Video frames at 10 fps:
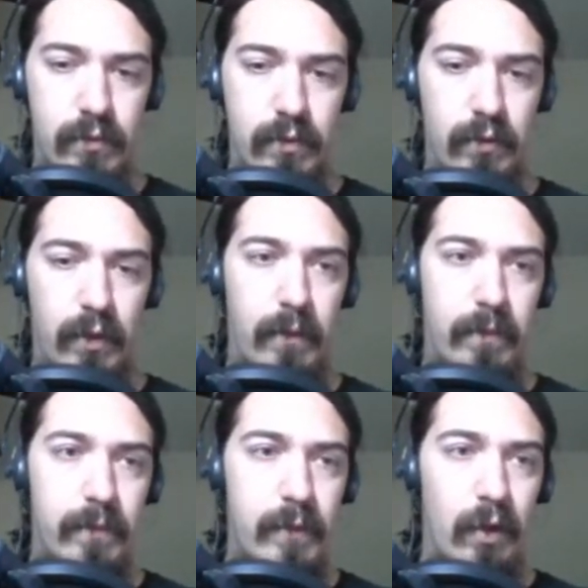Okay,
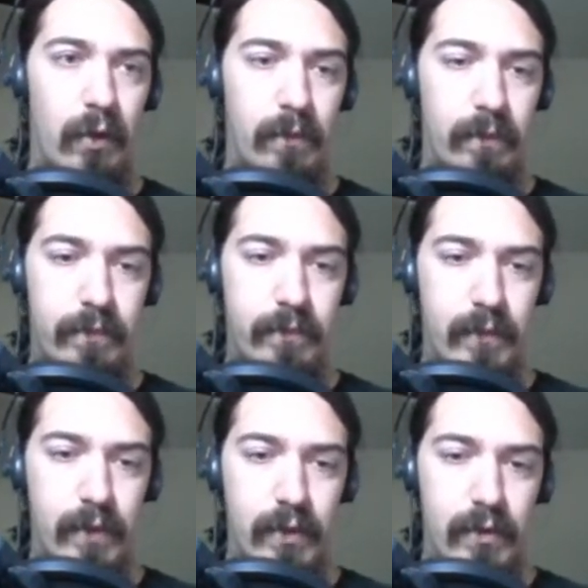so
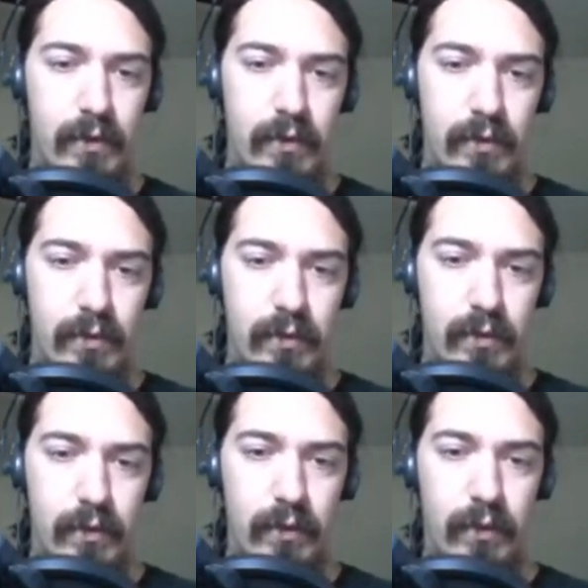
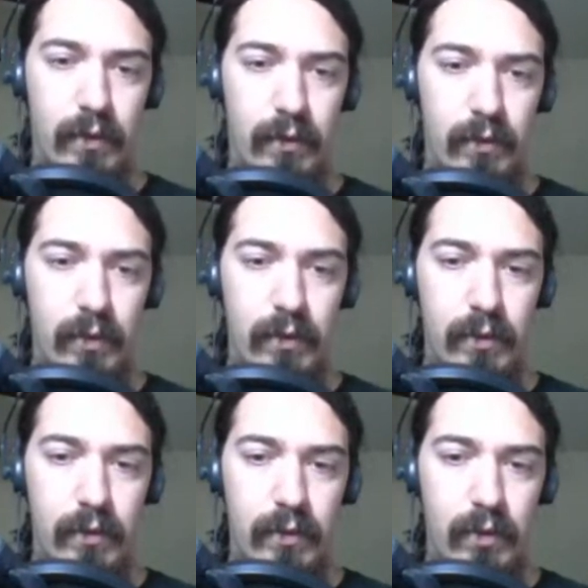here's the thing. The reason
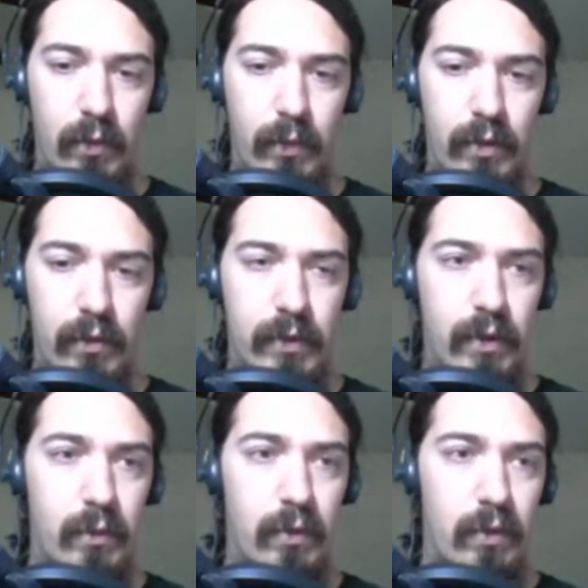this didn't open is
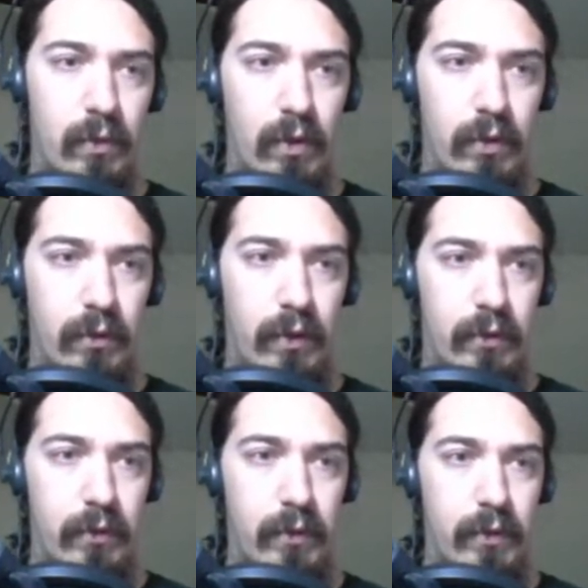because we're in the wrong
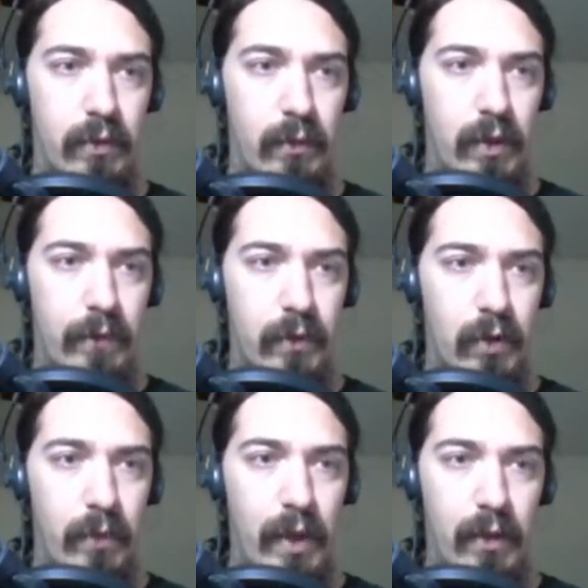directory. We have to go
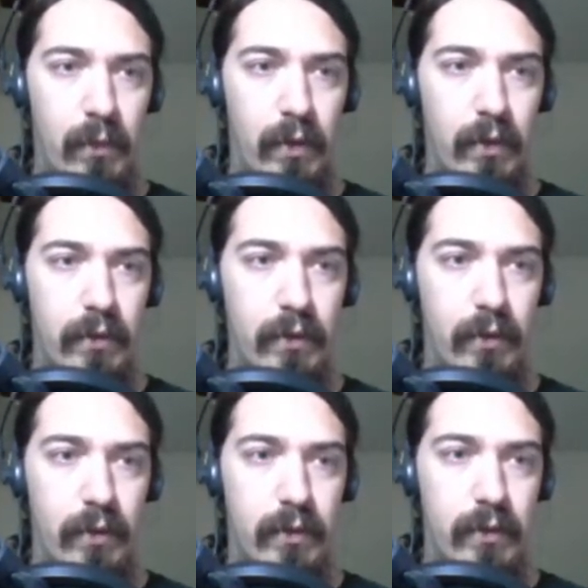back one. So
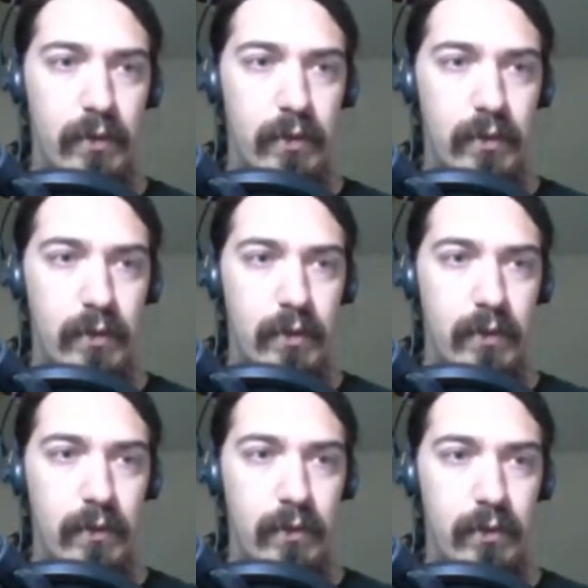it's
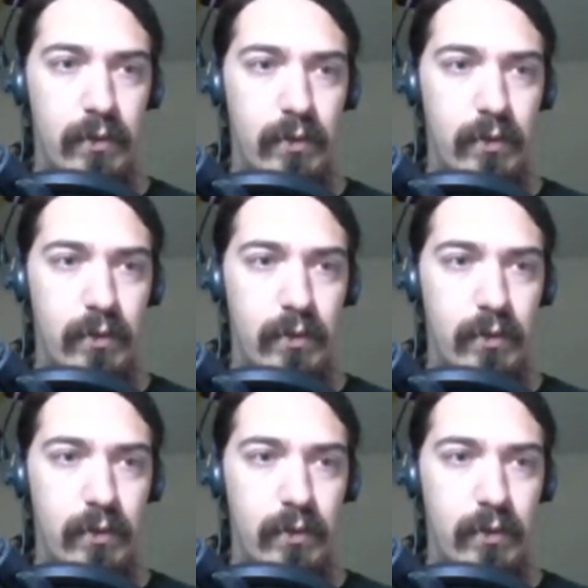this